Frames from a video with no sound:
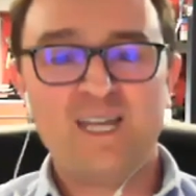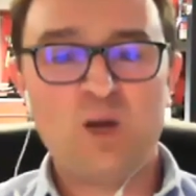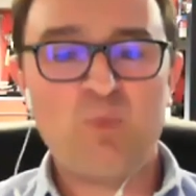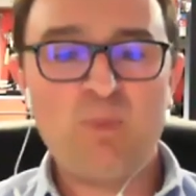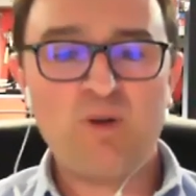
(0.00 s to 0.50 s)

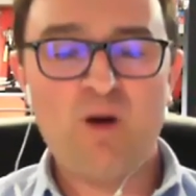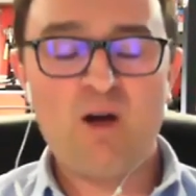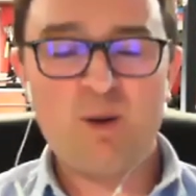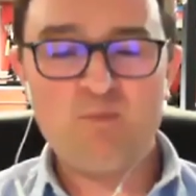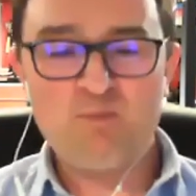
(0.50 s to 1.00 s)
People who
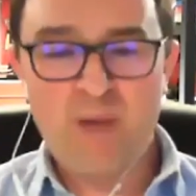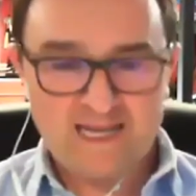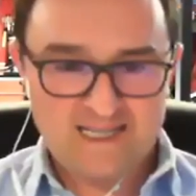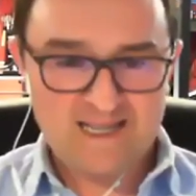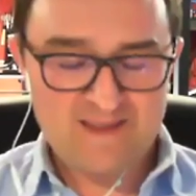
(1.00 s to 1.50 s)
are
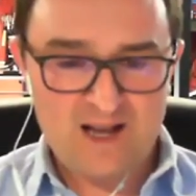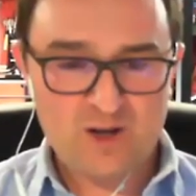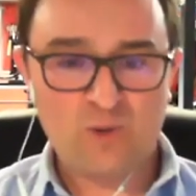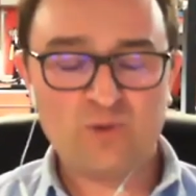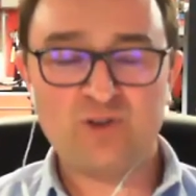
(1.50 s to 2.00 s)
embedded in that
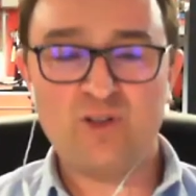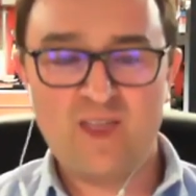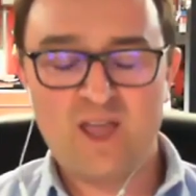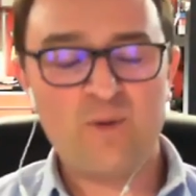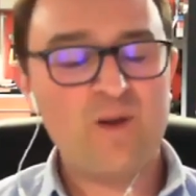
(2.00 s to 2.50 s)
culture,
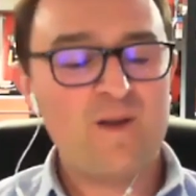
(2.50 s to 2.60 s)
the